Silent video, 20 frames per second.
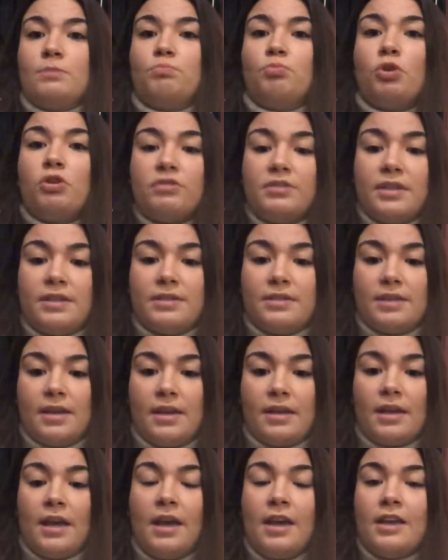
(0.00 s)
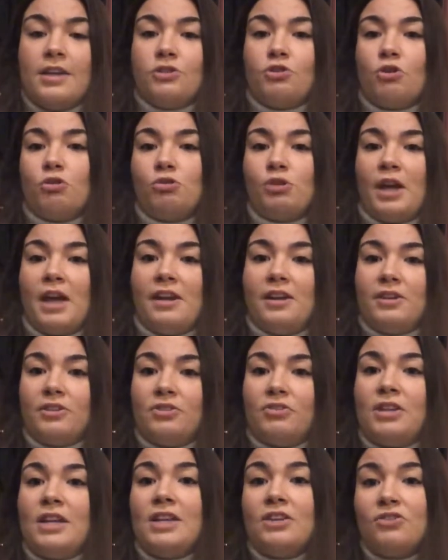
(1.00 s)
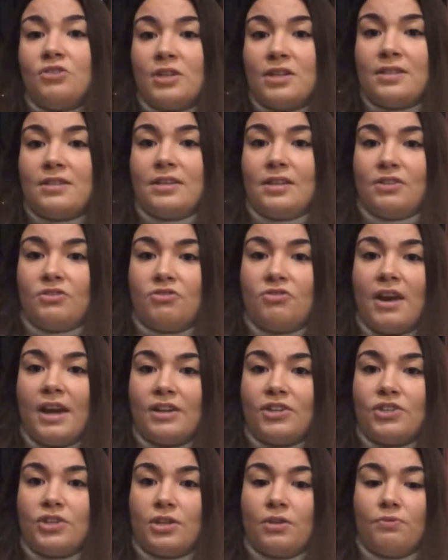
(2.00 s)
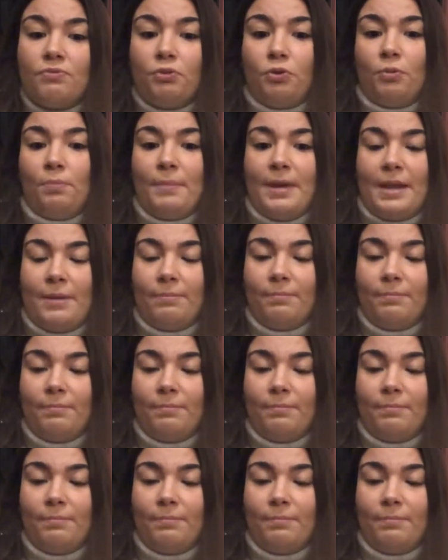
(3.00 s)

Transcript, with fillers: processing, is also another interesting direction for me.